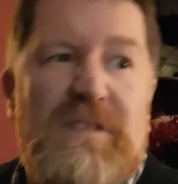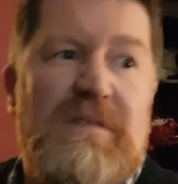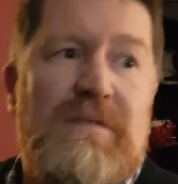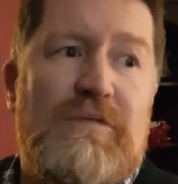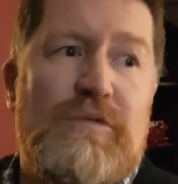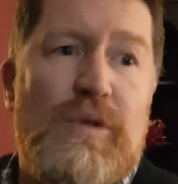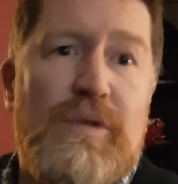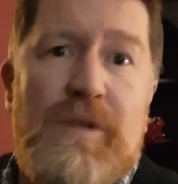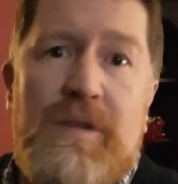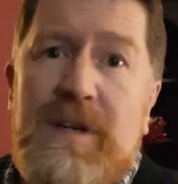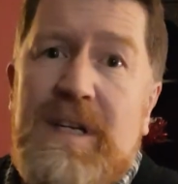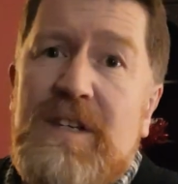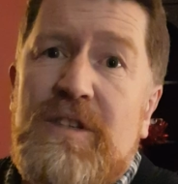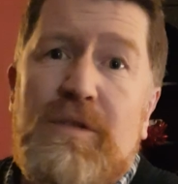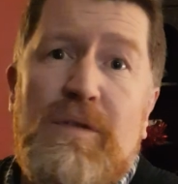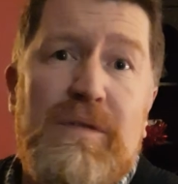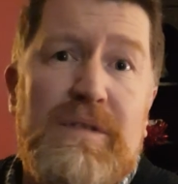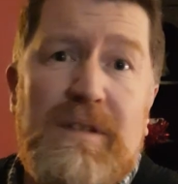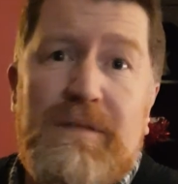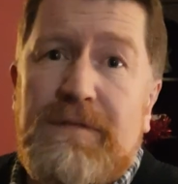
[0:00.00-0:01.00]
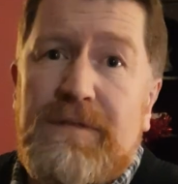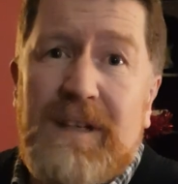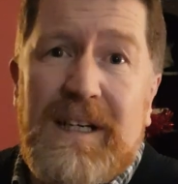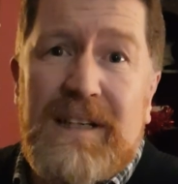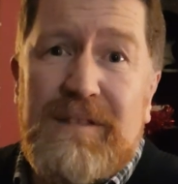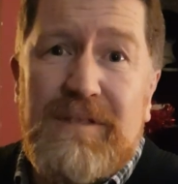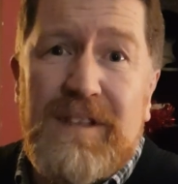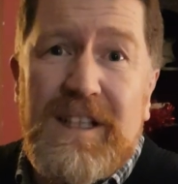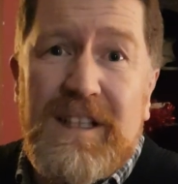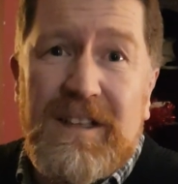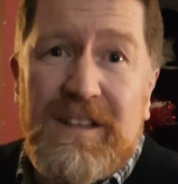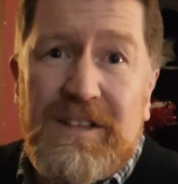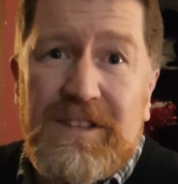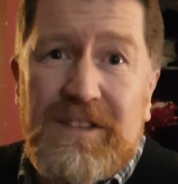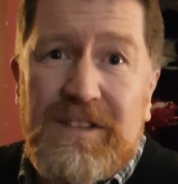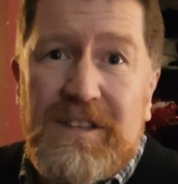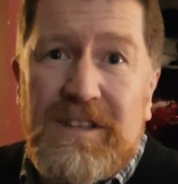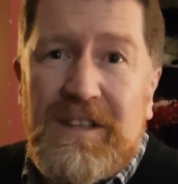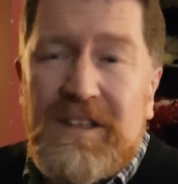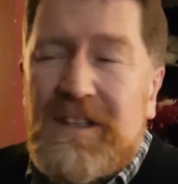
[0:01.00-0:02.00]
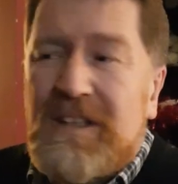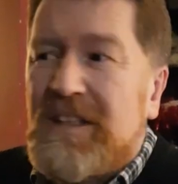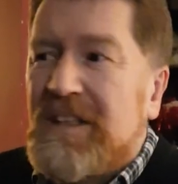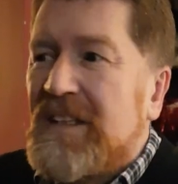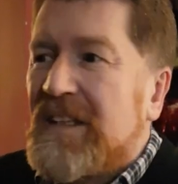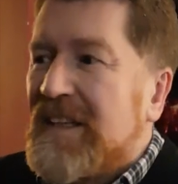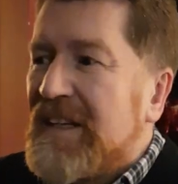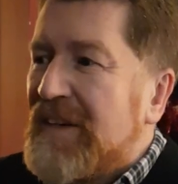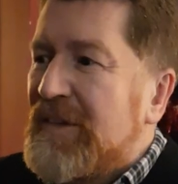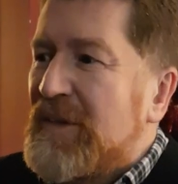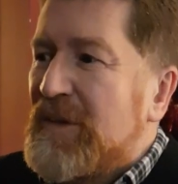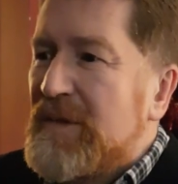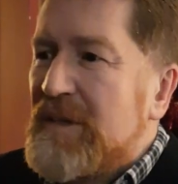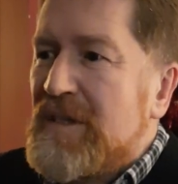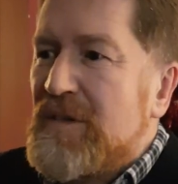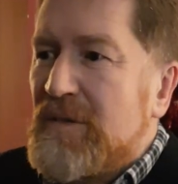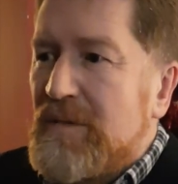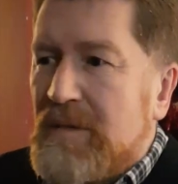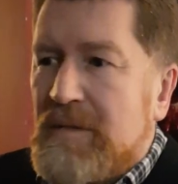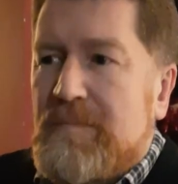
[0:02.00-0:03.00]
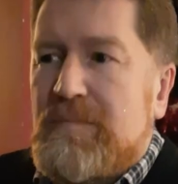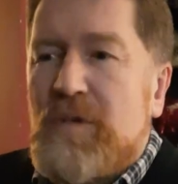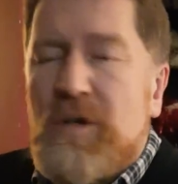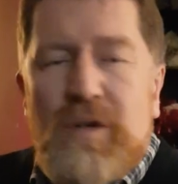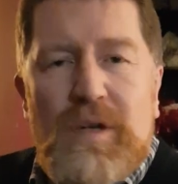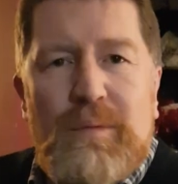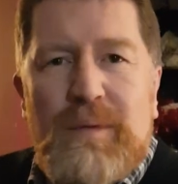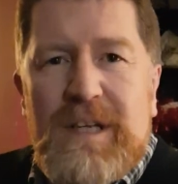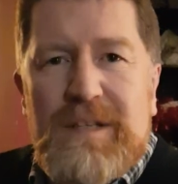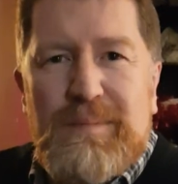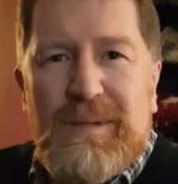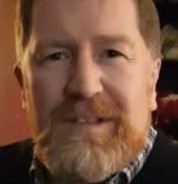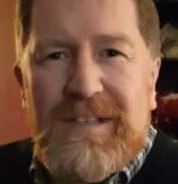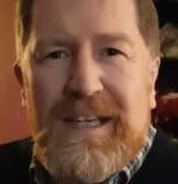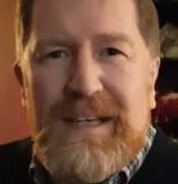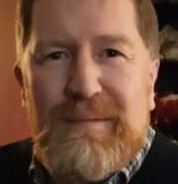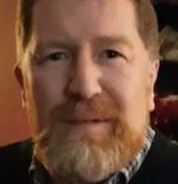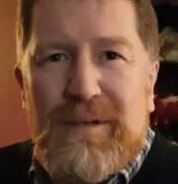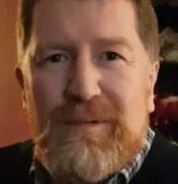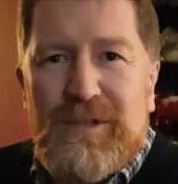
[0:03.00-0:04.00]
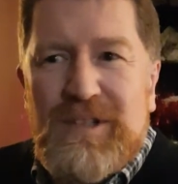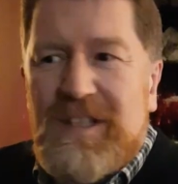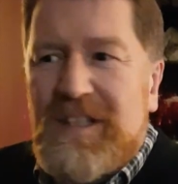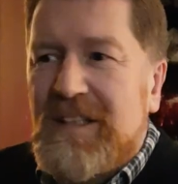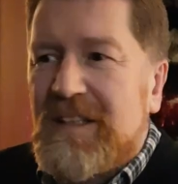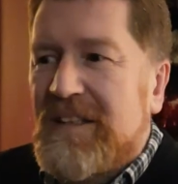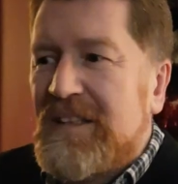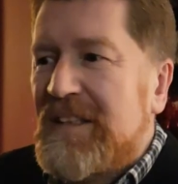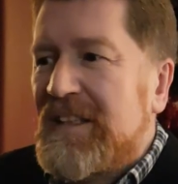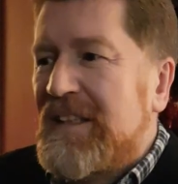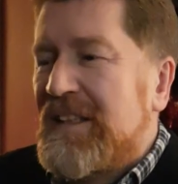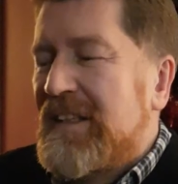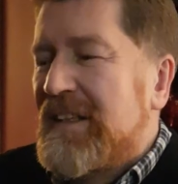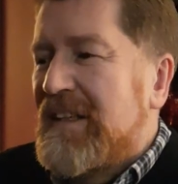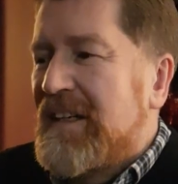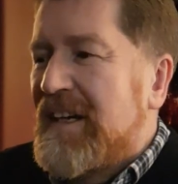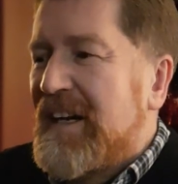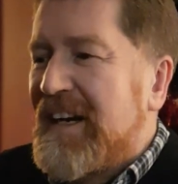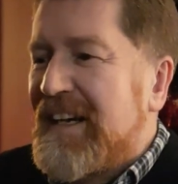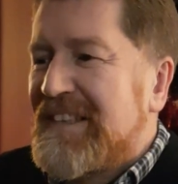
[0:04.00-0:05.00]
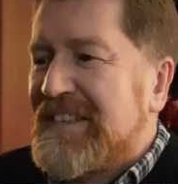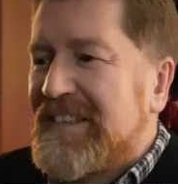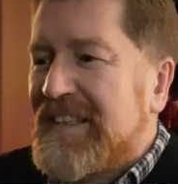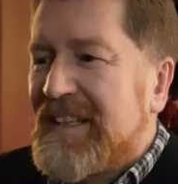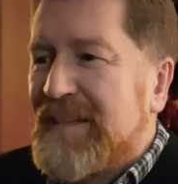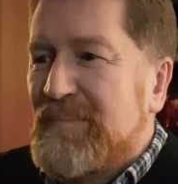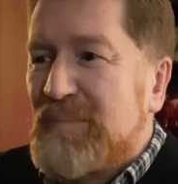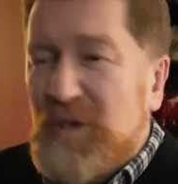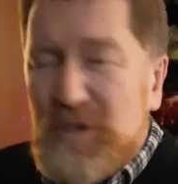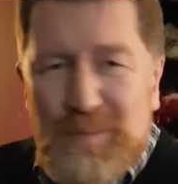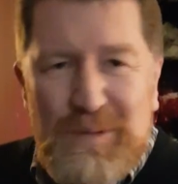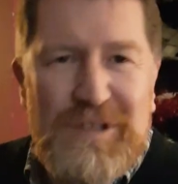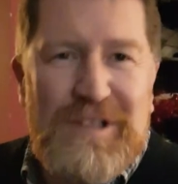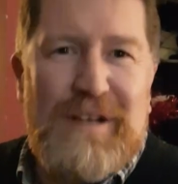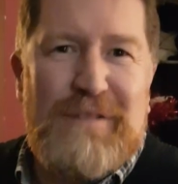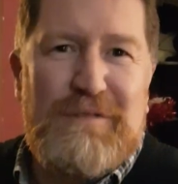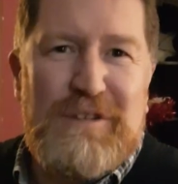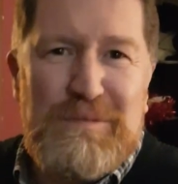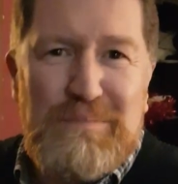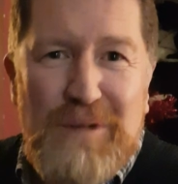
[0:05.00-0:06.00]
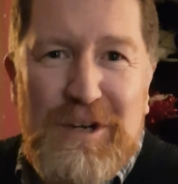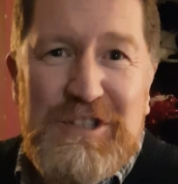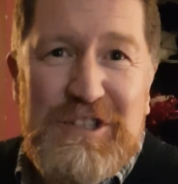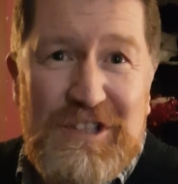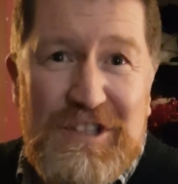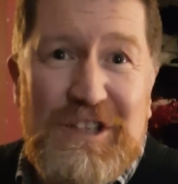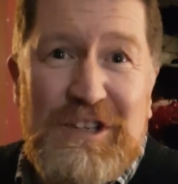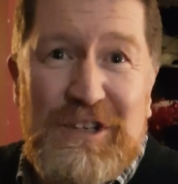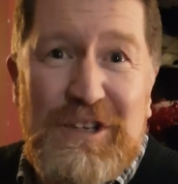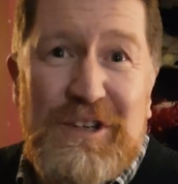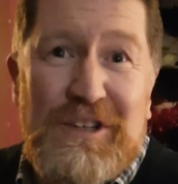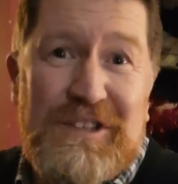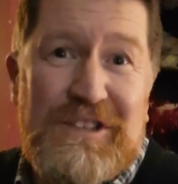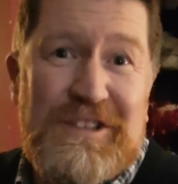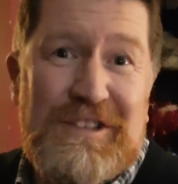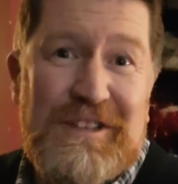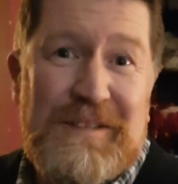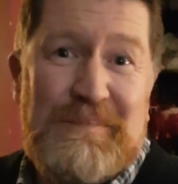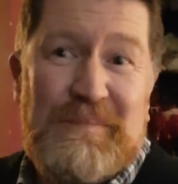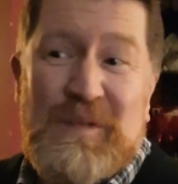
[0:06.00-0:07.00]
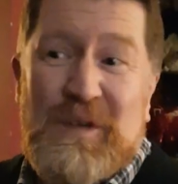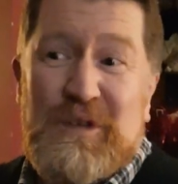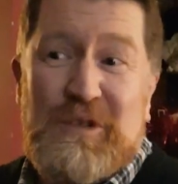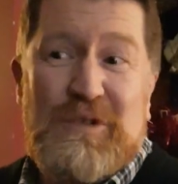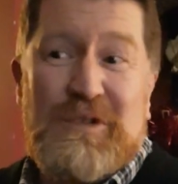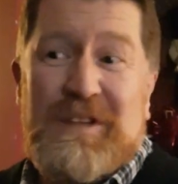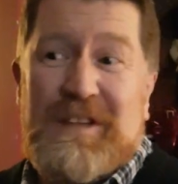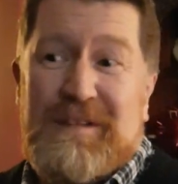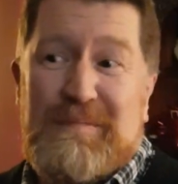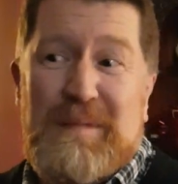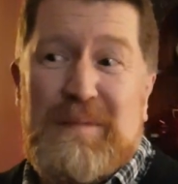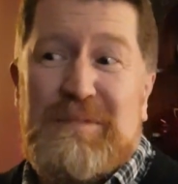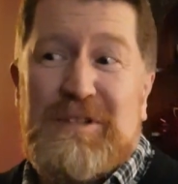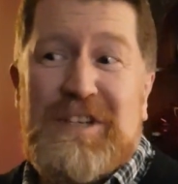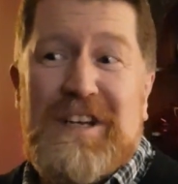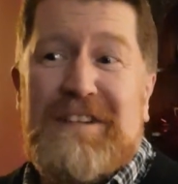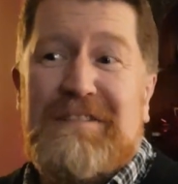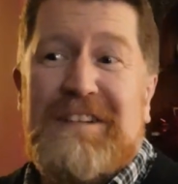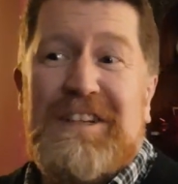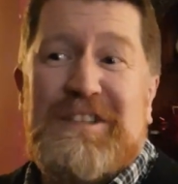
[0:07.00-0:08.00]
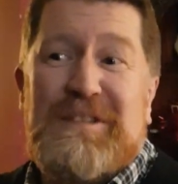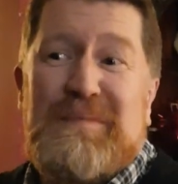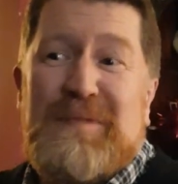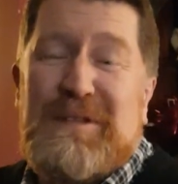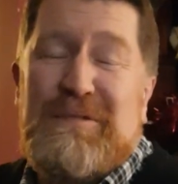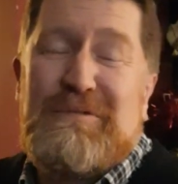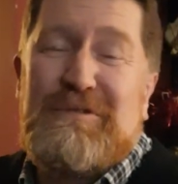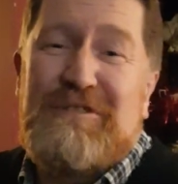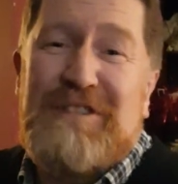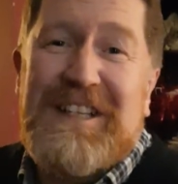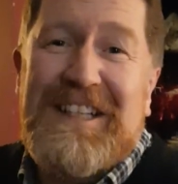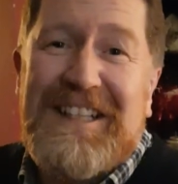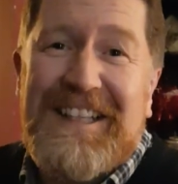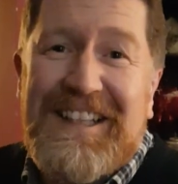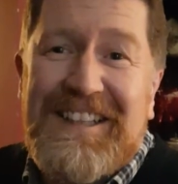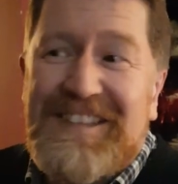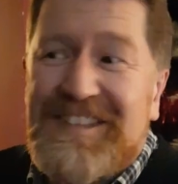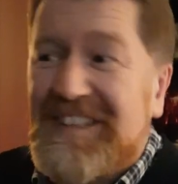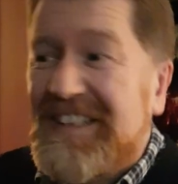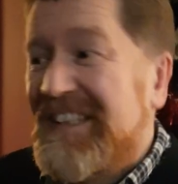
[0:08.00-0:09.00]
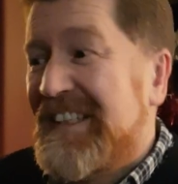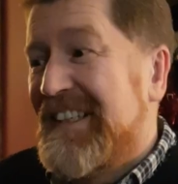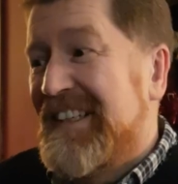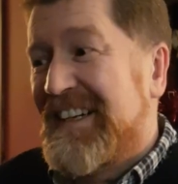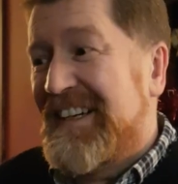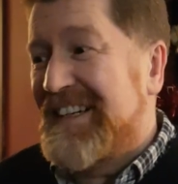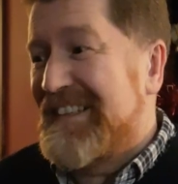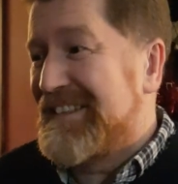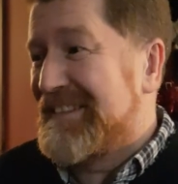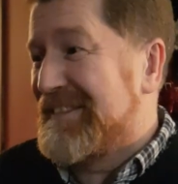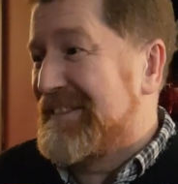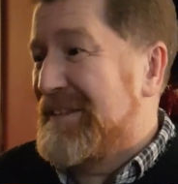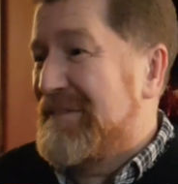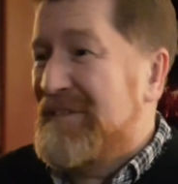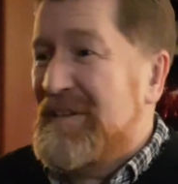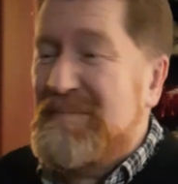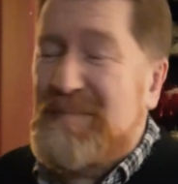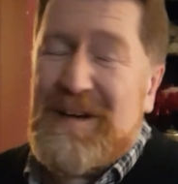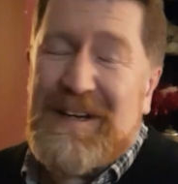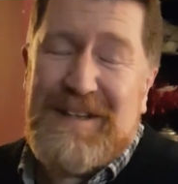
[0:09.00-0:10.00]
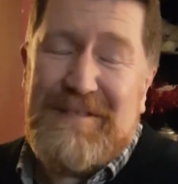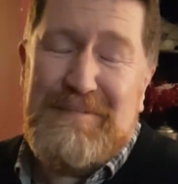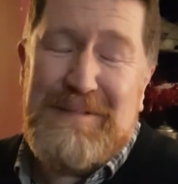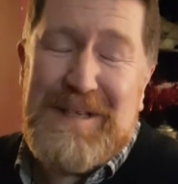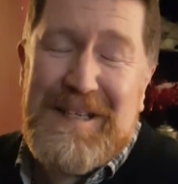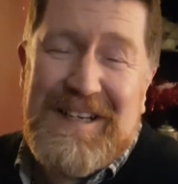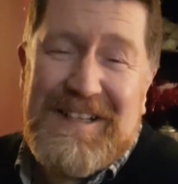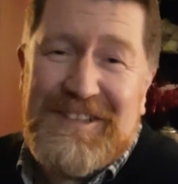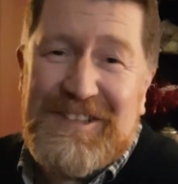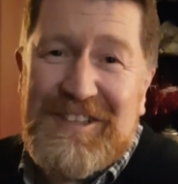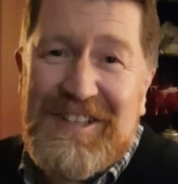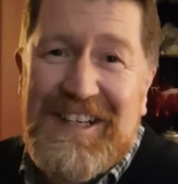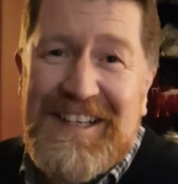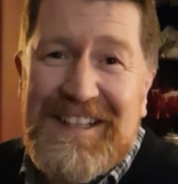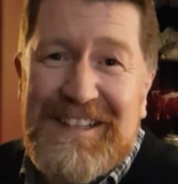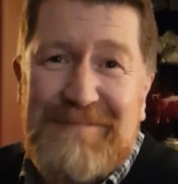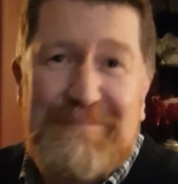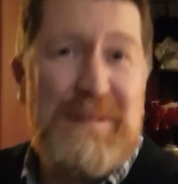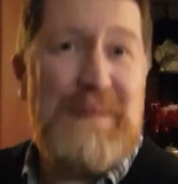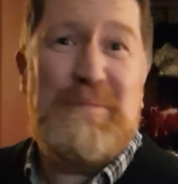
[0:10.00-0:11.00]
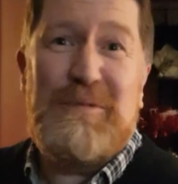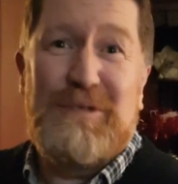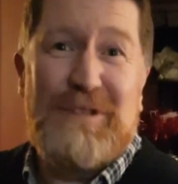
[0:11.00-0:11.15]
wrote 3 songs in 5 years. And I thought, you know, I'm not going to waste my time when I was here, and push myself as much as I could so that I maybe generate something that was really nice. And the feedback I've been getting is great, and people